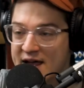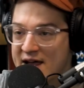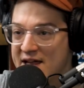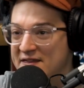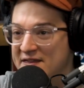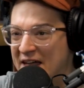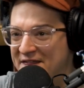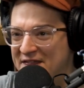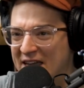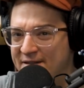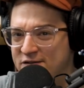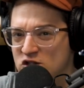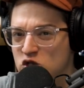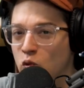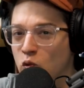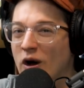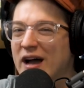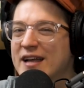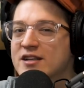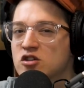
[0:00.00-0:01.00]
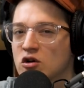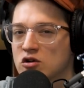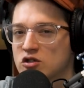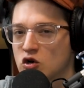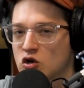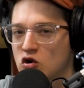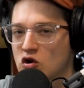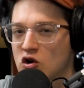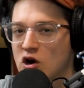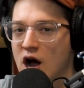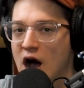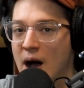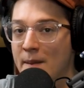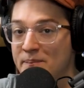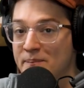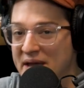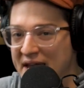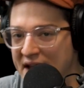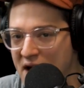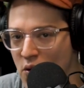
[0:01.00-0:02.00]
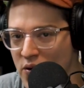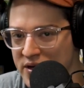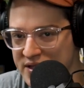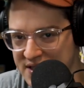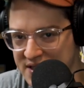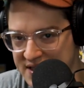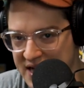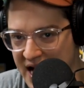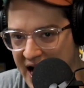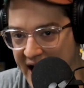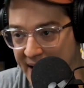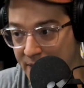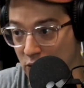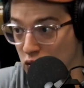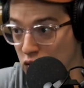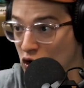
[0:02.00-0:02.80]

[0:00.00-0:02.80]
that they've dwindled her appearance time,